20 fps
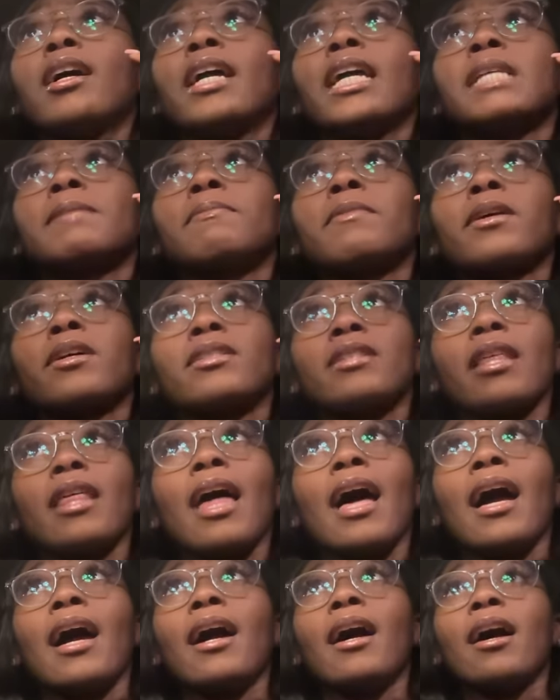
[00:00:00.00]
it's because of
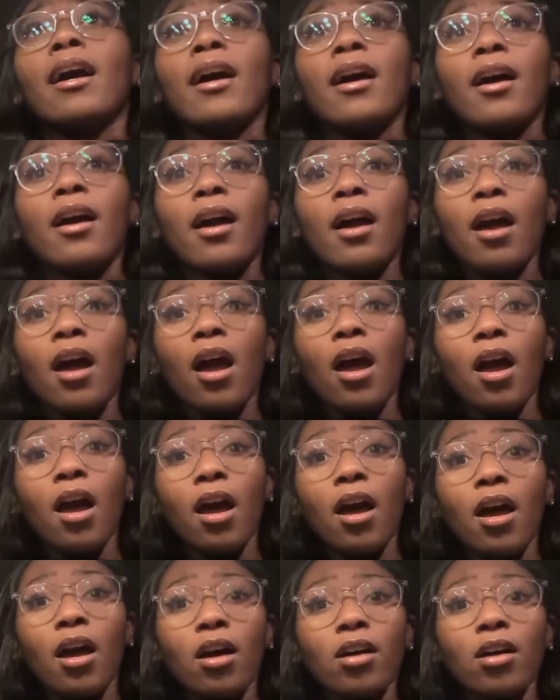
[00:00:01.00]
that.